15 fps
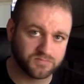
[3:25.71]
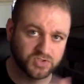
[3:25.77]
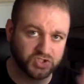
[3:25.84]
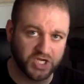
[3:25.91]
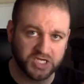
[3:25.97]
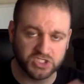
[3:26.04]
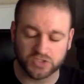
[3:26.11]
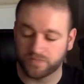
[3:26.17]

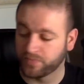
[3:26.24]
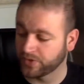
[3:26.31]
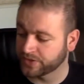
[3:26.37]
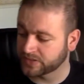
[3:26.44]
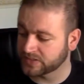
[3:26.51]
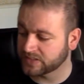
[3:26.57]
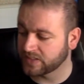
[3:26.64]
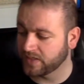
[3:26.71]
changed
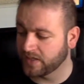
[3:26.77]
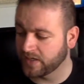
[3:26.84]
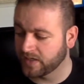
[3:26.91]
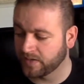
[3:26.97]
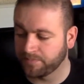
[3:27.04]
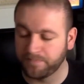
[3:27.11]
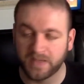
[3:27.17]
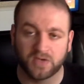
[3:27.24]
books
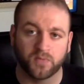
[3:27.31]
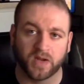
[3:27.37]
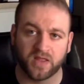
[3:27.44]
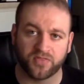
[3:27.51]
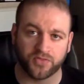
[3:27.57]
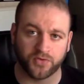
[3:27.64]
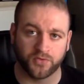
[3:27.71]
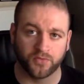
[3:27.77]
midway
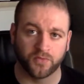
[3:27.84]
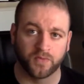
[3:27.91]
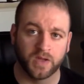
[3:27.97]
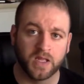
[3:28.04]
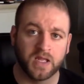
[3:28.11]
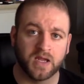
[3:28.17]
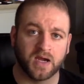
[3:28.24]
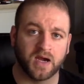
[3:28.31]
through
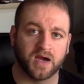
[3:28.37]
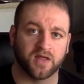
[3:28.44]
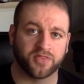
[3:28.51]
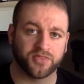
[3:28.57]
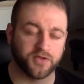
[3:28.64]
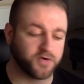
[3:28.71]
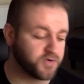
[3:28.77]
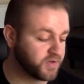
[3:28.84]

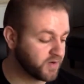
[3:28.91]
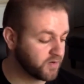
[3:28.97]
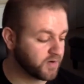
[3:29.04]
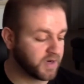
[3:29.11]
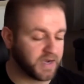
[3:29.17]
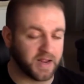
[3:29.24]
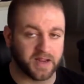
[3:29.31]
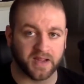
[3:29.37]
third year,
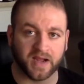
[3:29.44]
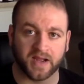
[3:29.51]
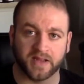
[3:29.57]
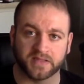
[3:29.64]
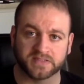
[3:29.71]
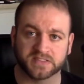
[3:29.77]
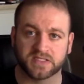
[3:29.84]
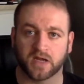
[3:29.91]
and
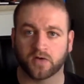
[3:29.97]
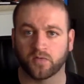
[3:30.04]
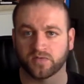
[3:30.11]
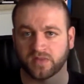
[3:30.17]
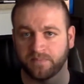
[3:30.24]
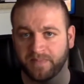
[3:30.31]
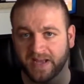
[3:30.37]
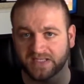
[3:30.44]
I stuck with
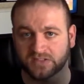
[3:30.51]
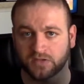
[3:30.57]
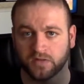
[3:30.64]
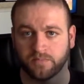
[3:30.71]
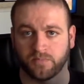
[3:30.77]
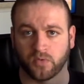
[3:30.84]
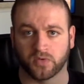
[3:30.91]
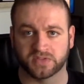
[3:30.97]
the Master
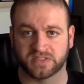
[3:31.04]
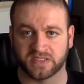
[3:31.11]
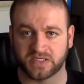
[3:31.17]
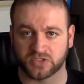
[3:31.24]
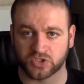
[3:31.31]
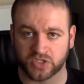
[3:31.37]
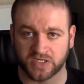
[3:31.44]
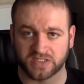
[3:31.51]
the Boards
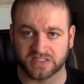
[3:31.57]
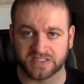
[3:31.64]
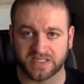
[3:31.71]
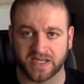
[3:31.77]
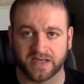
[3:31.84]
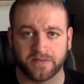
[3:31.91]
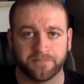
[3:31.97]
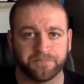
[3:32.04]
edition
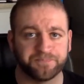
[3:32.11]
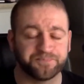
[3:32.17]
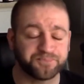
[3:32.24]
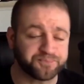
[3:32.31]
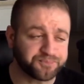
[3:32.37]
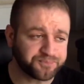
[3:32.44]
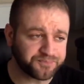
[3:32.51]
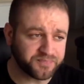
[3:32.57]
instead.
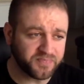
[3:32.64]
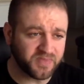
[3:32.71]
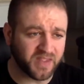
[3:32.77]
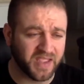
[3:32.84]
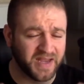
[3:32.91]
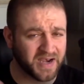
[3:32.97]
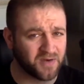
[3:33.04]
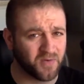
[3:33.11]

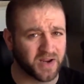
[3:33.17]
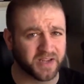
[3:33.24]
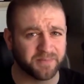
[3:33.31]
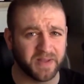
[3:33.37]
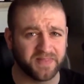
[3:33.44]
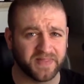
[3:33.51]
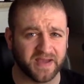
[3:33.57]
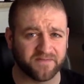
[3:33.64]
And I
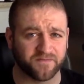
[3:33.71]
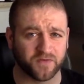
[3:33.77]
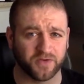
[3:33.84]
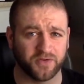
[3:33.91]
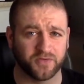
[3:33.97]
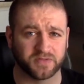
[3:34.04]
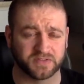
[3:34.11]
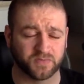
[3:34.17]
recommend that for
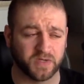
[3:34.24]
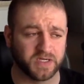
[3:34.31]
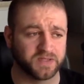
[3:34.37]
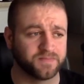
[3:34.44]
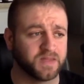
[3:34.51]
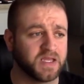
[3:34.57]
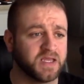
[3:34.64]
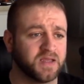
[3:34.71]
you as
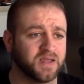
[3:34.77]
well.